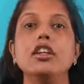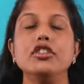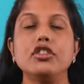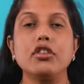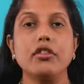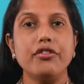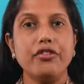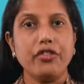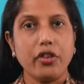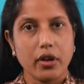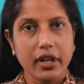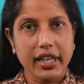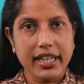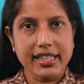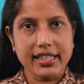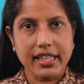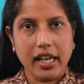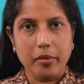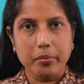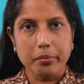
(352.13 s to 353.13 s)
So for
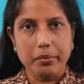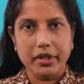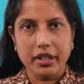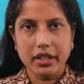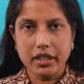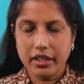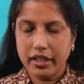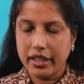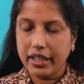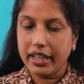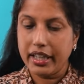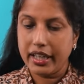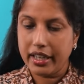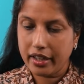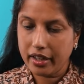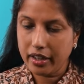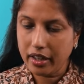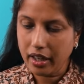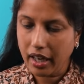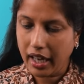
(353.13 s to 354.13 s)
example,
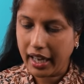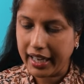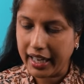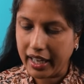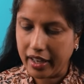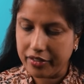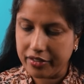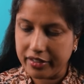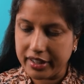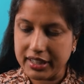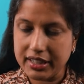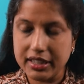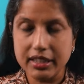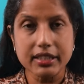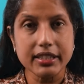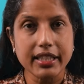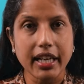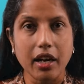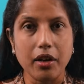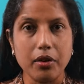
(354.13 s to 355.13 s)
here I have
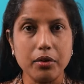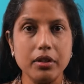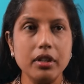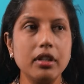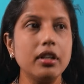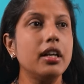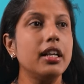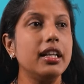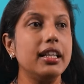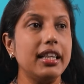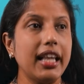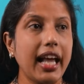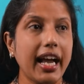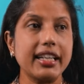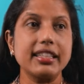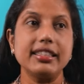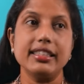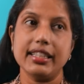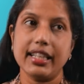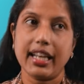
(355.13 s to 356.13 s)
written down
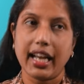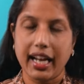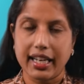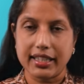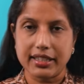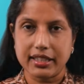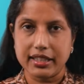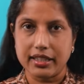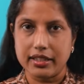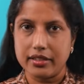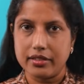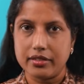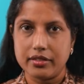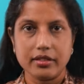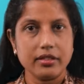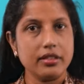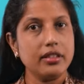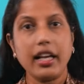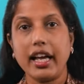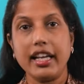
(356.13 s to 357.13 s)
lactic acid,
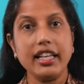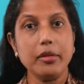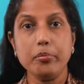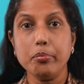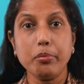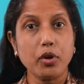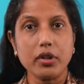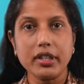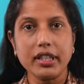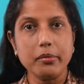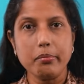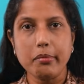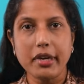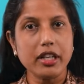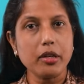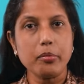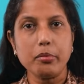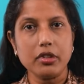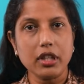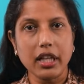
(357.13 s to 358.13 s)
an important
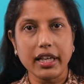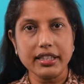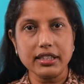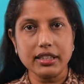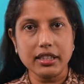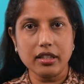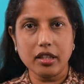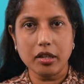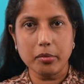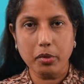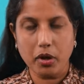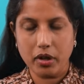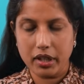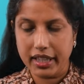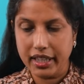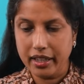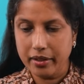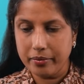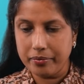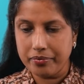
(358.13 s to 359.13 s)
metabolite in our
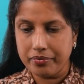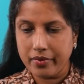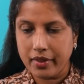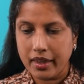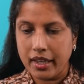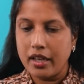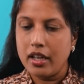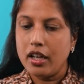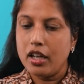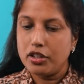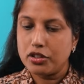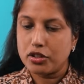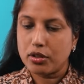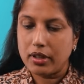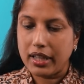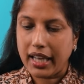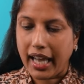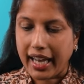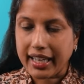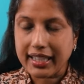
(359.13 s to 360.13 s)
body. So
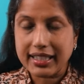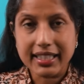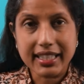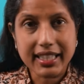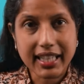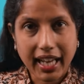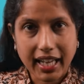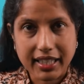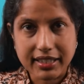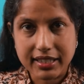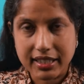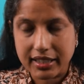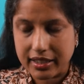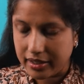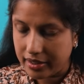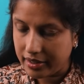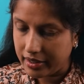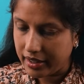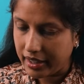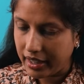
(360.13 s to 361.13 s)
lactic acid,
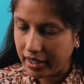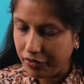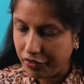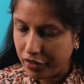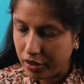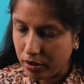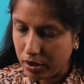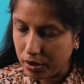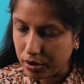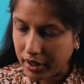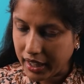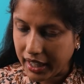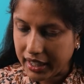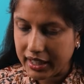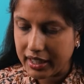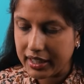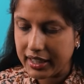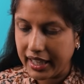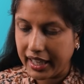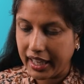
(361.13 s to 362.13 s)
if you look
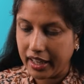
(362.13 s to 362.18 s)
at it